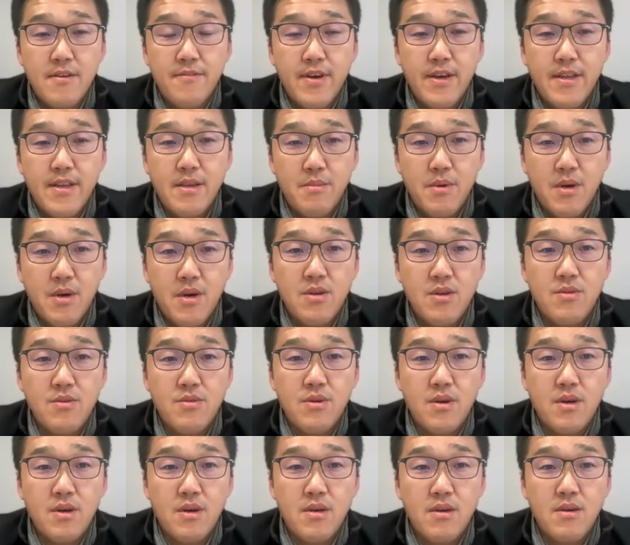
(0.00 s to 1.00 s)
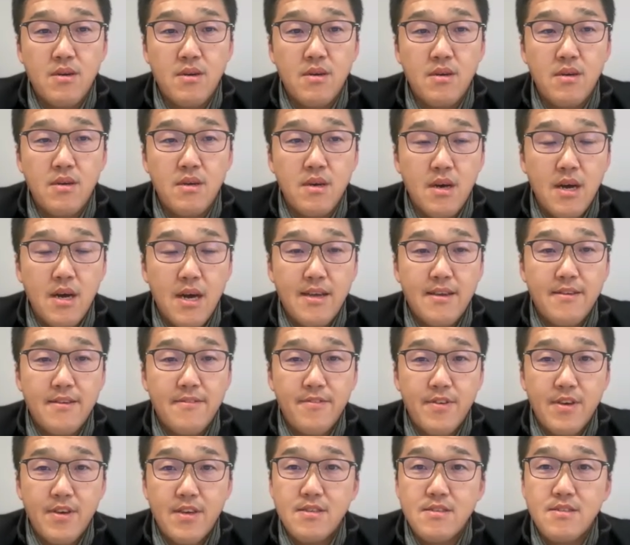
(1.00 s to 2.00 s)
find the model on Hugging
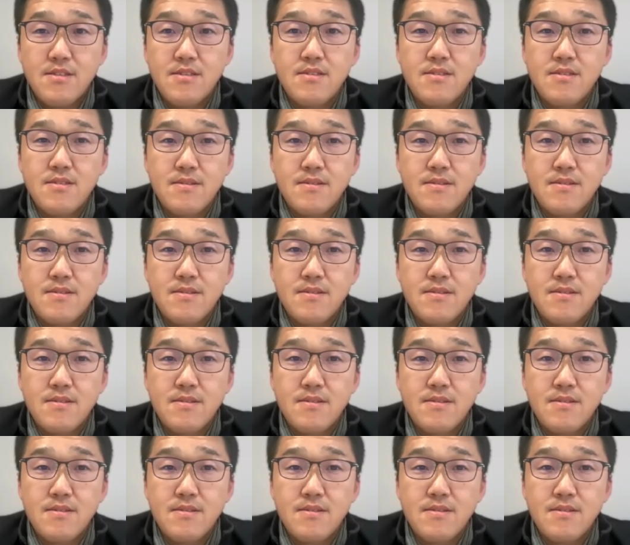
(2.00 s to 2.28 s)
Face.